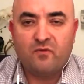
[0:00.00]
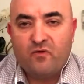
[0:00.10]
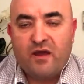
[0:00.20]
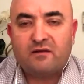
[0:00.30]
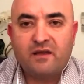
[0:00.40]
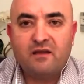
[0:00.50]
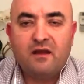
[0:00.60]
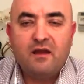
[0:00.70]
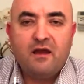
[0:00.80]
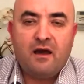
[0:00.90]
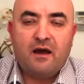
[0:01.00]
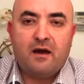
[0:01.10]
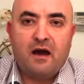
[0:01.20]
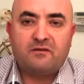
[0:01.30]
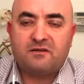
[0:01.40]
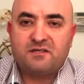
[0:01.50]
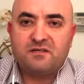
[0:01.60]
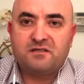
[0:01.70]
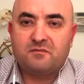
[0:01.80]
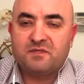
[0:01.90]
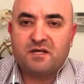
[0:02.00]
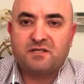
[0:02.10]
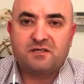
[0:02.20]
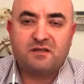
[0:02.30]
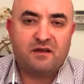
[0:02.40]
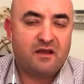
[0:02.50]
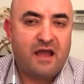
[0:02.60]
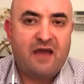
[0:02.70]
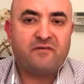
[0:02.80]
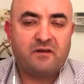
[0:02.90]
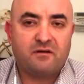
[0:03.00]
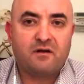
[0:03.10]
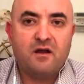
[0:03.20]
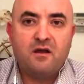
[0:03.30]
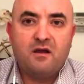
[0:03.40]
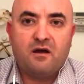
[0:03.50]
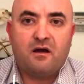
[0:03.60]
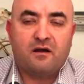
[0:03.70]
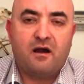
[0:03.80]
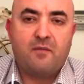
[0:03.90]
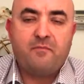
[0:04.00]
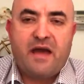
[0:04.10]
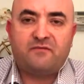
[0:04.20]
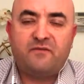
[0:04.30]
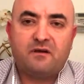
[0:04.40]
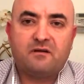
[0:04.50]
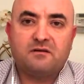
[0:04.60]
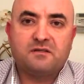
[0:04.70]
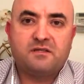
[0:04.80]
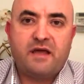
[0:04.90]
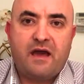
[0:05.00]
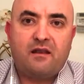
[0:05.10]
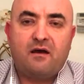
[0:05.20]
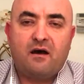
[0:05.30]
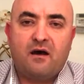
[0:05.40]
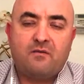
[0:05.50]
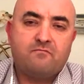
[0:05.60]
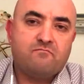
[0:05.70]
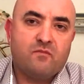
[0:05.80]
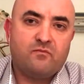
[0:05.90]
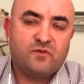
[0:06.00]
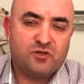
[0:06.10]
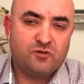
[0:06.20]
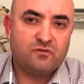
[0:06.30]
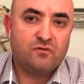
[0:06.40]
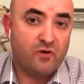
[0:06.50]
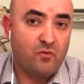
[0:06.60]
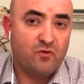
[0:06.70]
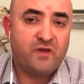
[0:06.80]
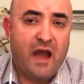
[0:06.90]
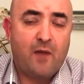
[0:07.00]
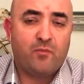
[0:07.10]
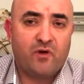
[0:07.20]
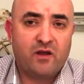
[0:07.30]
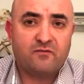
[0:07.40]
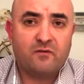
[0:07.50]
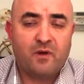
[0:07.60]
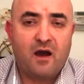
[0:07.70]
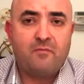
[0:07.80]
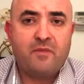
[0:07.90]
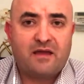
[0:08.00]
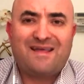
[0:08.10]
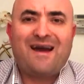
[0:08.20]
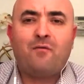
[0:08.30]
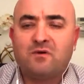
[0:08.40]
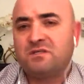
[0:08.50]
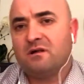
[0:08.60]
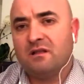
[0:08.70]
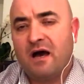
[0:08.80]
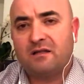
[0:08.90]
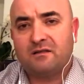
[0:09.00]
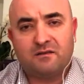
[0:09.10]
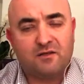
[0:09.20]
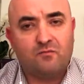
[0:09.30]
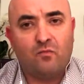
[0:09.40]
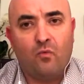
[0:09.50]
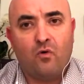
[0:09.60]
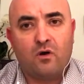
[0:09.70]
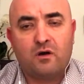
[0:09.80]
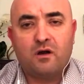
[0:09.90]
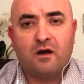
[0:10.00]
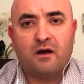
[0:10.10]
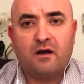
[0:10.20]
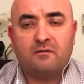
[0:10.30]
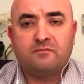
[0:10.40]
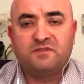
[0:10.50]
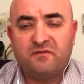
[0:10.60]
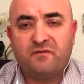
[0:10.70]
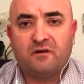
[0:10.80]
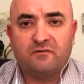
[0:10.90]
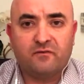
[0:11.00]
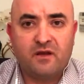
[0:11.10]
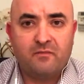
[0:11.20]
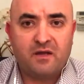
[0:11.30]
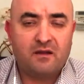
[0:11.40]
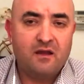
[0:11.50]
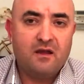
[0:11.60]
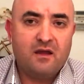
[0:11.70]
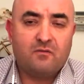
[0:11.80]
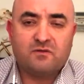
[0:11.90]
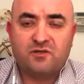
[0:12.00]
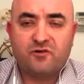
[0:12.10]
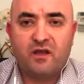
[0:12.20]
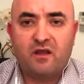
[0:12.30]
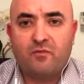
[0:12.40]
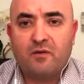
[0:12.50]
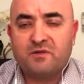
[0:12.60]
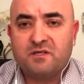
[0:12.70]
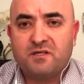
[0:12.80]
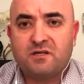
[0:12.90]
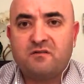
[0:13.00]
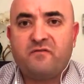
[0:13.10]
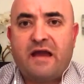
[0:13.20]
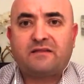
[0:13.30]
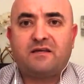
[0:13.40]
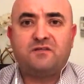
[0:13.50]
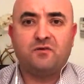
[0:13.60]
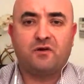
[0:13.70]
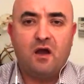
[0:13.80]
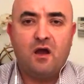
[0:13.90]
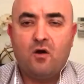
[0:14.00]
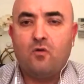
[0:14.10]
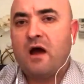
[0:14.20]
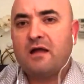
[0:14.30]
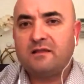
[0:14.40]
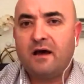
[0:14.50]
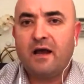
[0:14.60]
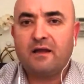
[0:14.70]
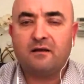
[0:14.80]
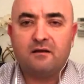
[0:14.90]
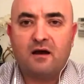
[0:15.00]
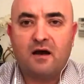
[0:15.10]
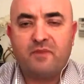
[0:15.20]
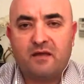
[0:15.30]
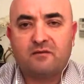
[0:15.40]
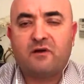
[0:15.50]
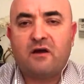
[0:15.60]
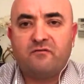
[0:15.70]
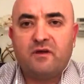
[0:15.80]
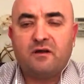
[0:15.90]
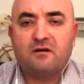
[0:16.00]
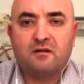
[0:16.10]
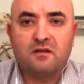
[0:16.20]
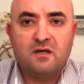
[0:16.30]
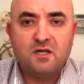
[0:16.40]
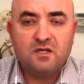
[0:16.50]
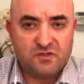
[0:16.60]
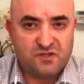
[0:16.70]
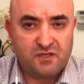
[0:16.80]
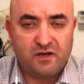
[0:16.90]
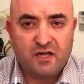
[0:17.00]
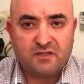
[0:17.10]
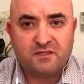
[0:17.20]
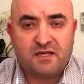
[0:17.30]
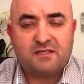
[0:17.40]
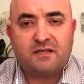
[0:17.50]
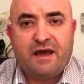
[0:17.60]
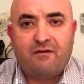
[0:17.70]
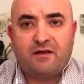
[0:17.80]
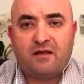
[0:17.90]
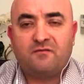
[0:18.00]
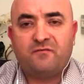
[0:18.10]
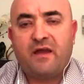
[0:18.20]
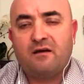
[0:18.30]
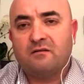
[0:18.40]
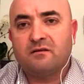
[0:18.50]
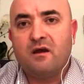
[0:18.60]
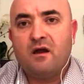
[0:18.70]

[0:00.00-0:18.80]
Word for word: readily. other systems, such as the heavier uh, combat vehicles that uh, should remove the operator from combat. That was a lot more uh, difficult for them, and it was a trickier proposition. In fact, they took Uran 9 unmanned ground vehicle to Syria to test it out, and it failed